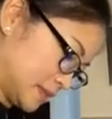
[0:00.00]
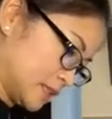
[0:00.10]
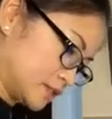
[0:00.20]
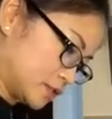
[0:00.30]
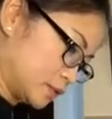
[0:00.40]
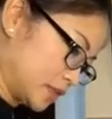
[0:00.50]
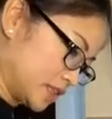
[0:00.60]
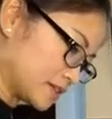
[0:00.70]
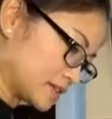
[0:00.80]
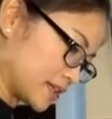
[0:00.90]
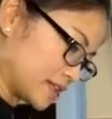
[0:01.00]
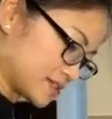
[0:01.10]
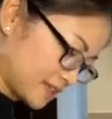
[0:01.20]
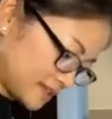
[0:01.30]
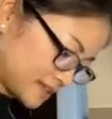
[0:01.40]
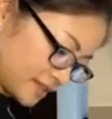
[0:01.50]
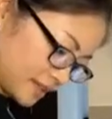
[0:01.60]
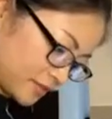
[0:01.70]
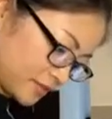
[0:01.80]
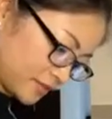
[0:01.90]
So we need the excess
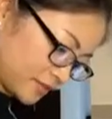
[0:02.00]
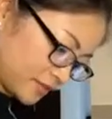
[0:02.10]
everywhere.